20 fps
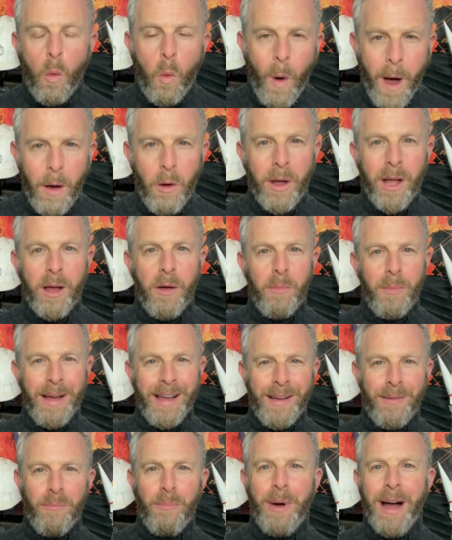Welcome
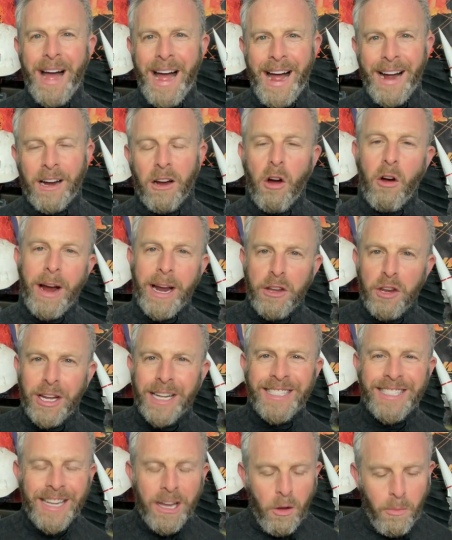back. All right, you
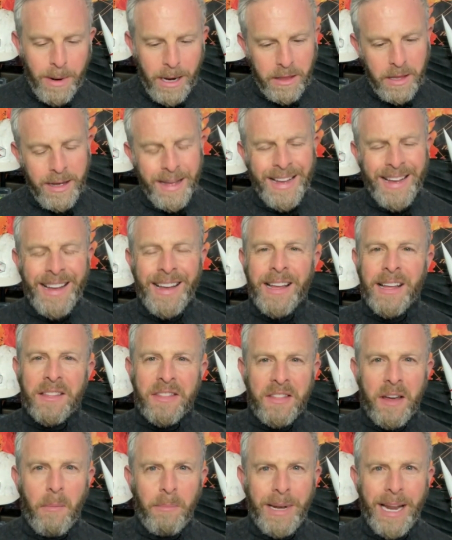could tell by the
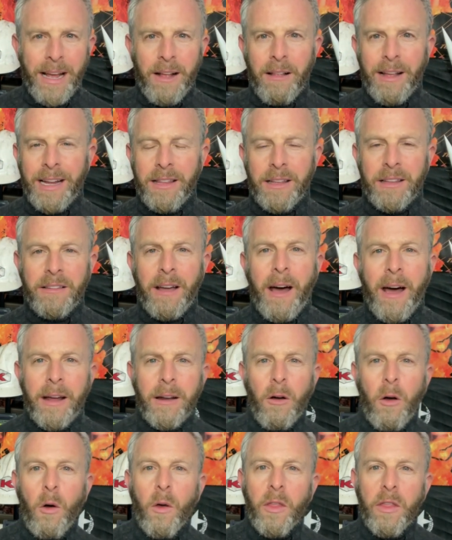thumbnail and the
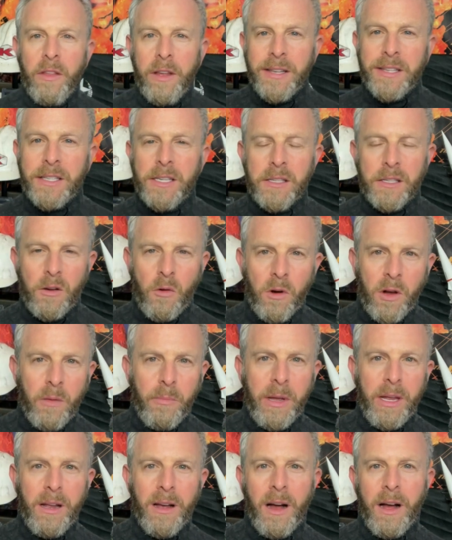title, this is going to
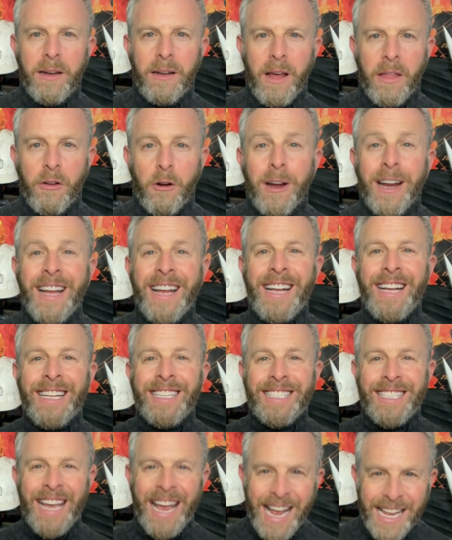be another
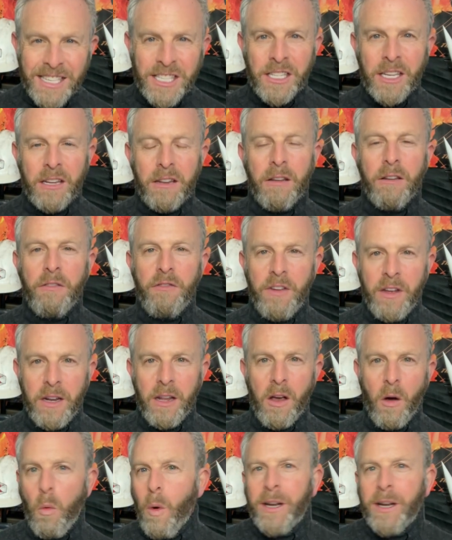tested video.